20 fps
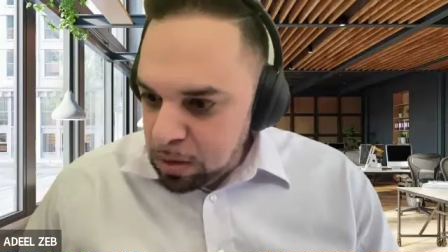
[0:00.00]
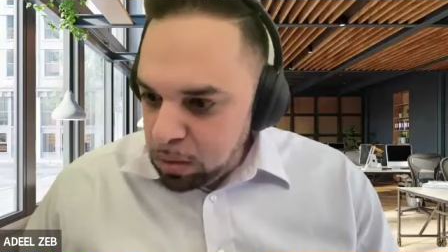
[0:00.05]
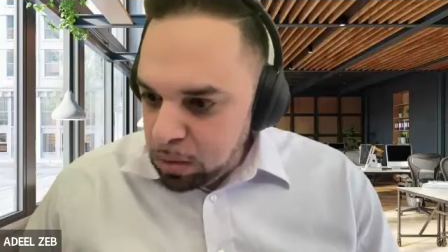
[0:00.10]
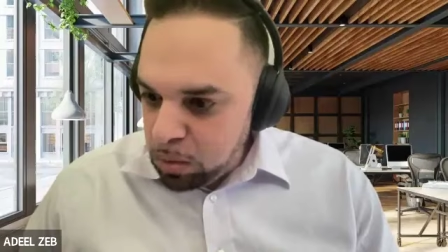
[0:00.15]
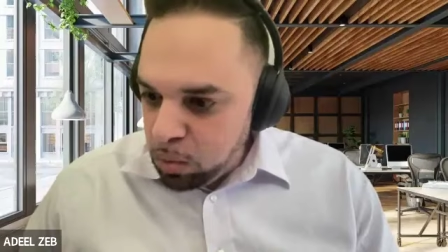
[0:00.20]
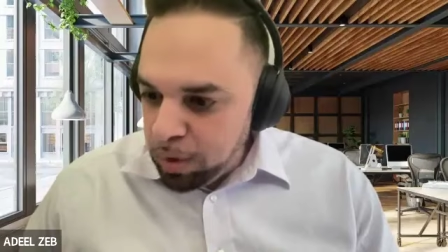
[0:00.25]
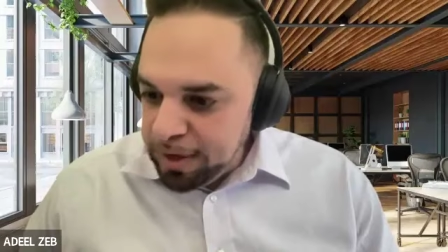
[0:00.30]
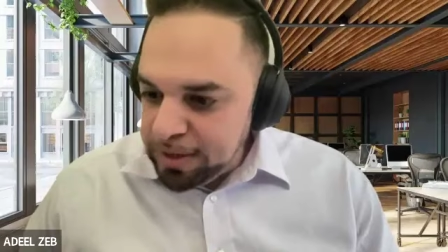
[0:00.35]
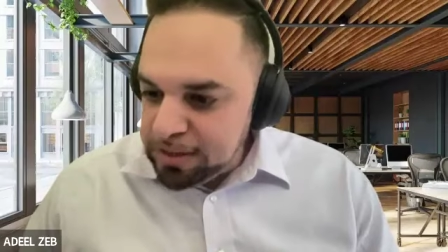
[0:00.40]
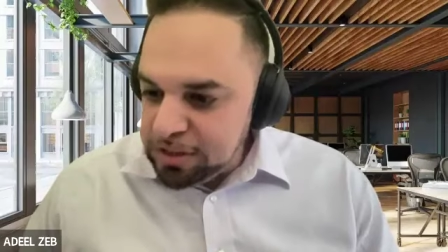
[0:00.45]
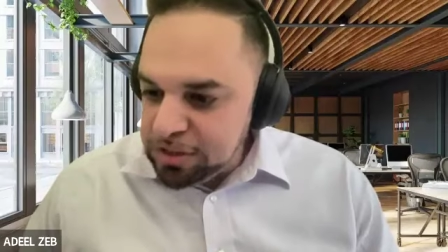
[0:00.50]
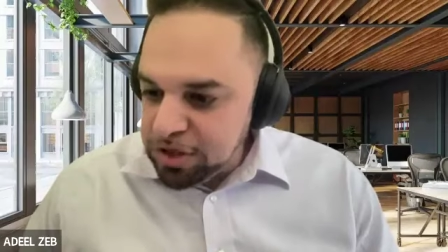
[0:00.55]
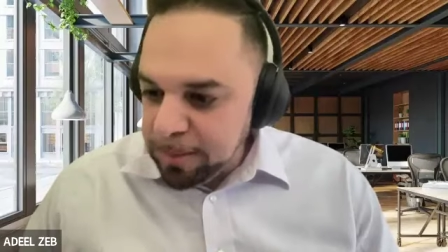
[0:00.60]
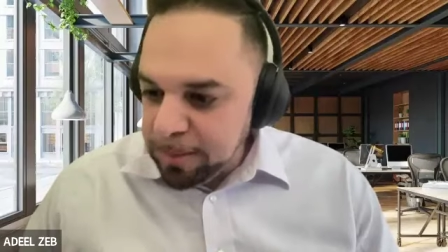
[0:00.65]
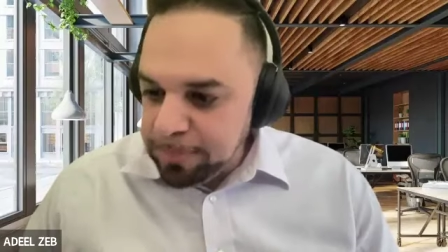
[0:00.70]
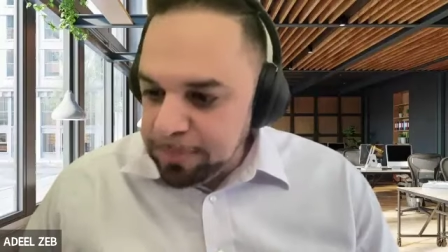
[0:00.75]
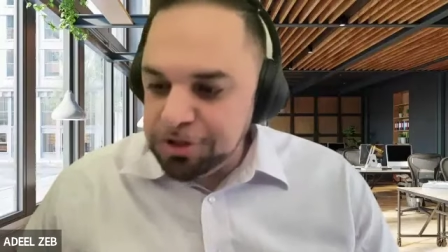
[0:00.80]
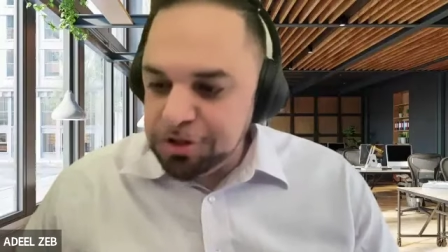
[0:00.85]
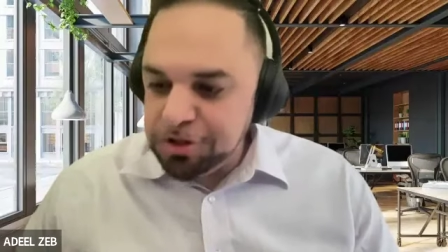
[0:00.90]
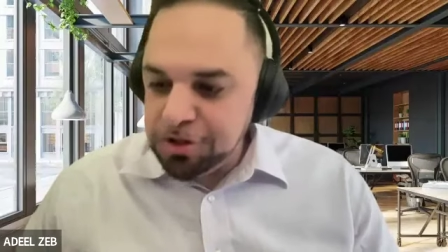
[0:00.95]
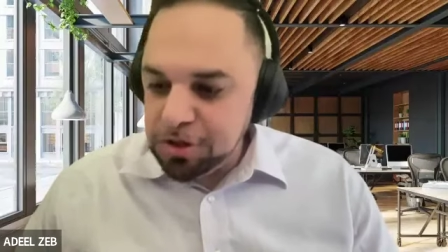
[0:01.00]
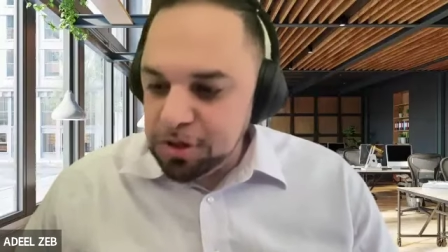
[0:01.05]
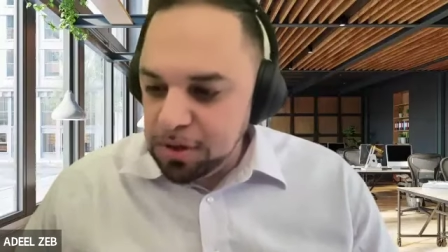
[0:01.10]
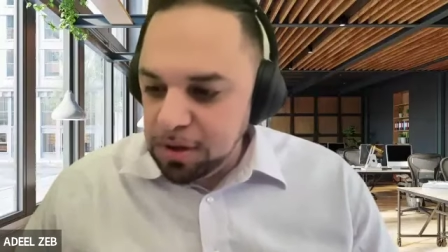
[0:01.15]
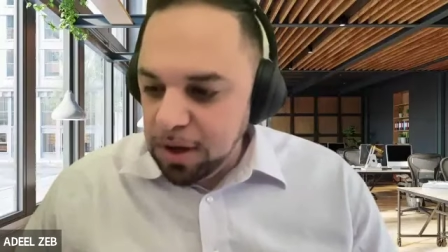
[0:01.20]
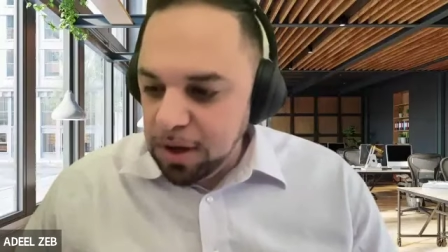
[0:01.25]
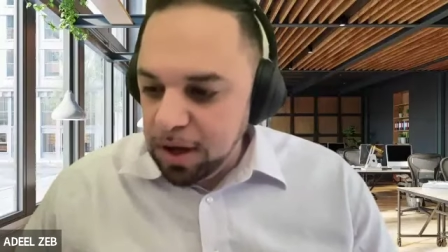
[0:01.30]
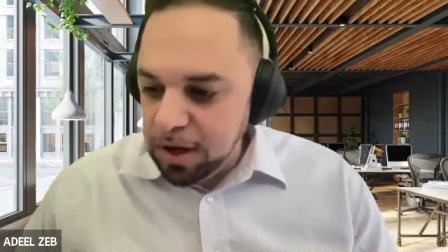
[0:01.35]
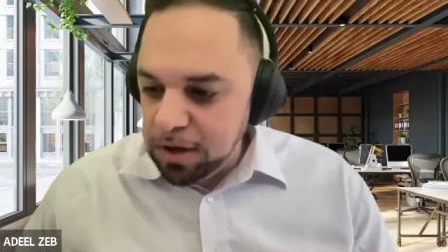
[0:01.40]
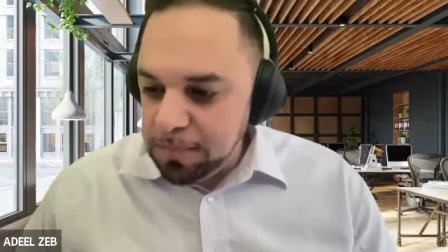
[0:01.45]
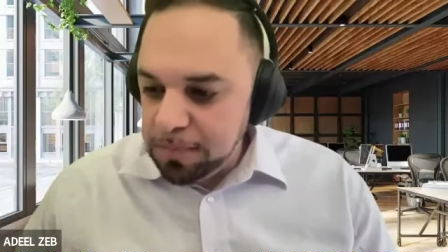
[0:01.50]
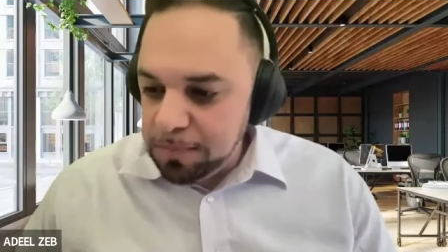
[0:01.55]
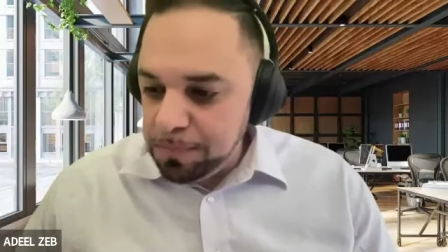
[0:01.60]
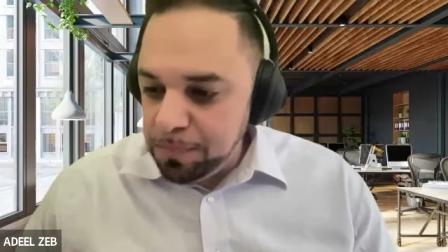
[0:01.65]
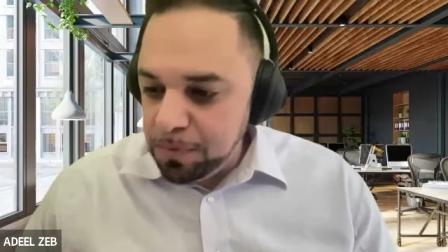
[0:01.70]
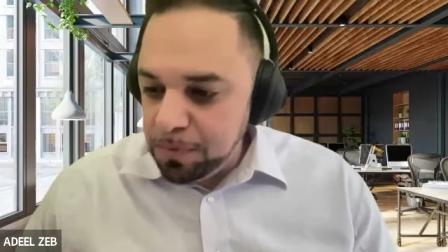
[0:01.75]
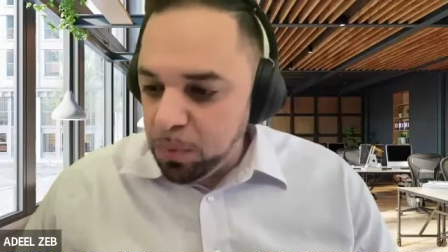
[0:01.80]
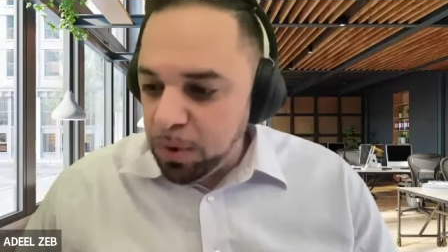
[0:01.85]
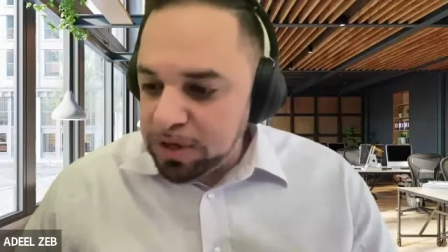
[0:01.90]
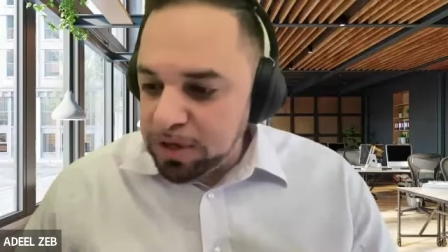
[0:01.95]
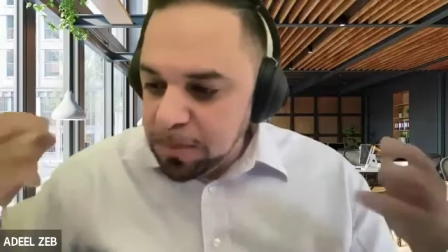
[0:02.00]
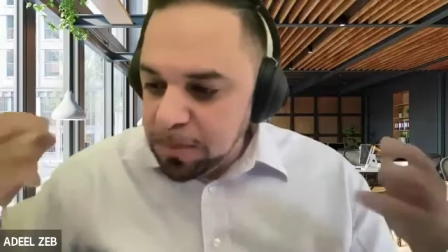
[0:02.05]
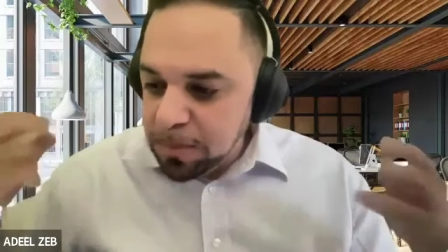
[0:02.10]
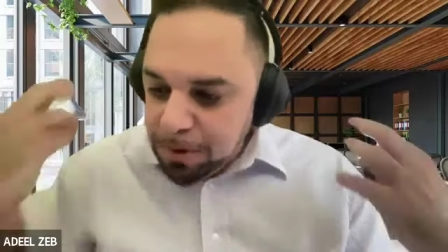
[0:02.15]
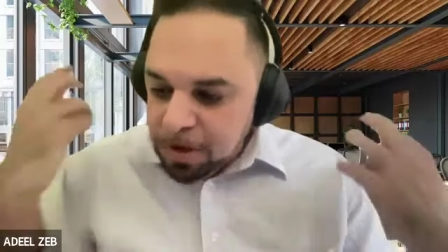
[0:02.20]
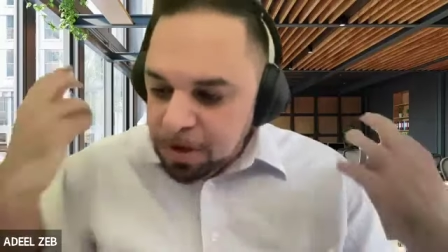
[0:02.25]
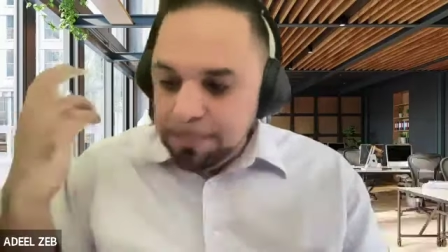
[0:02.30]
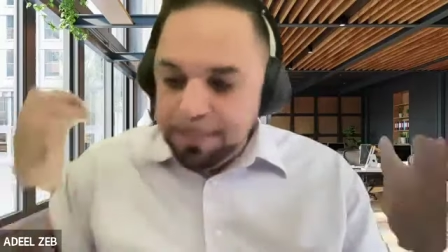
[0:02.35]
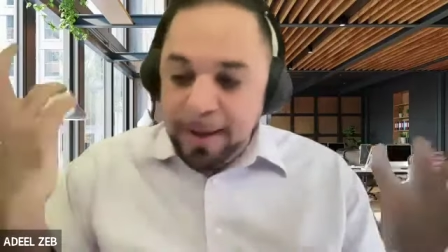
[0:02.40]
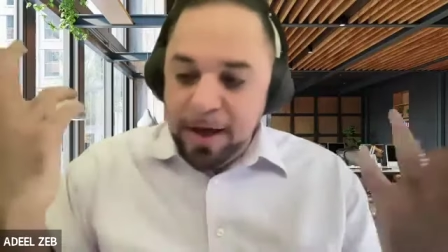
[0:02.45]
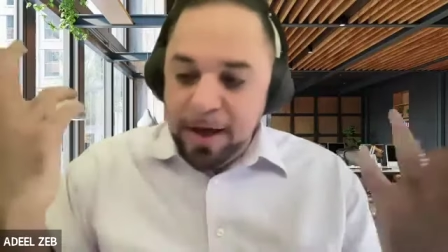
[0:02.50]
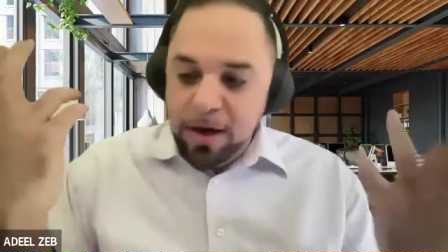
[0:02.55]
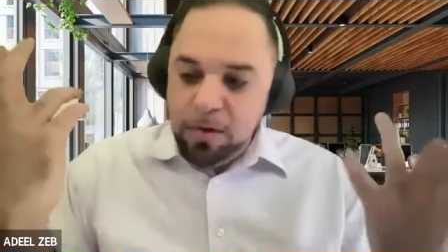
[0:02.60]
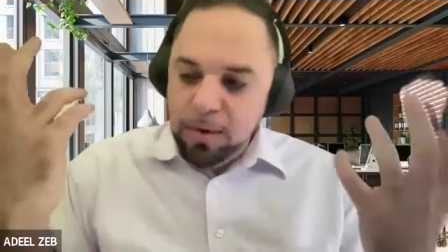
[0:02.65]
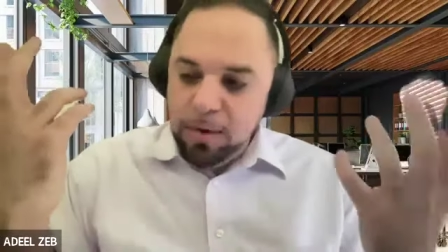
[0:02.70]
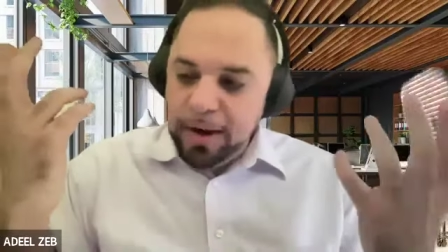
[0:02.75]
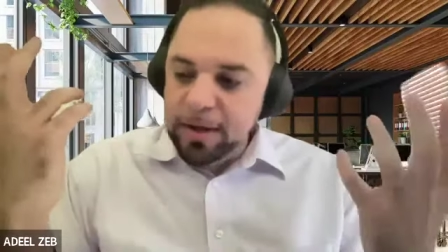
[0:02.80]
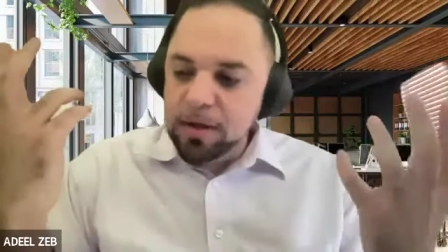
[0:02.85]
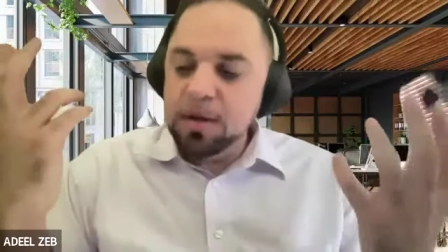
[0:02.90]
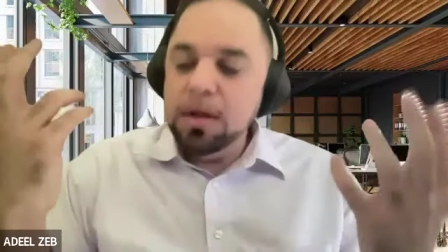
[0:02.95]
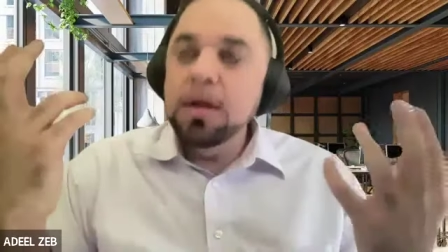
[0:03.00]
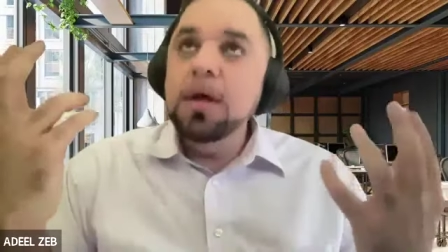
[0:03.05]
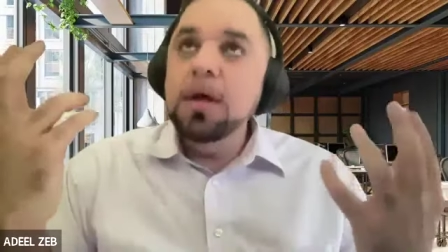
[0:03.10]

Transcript: what is scripture, uh, what is the book about, right?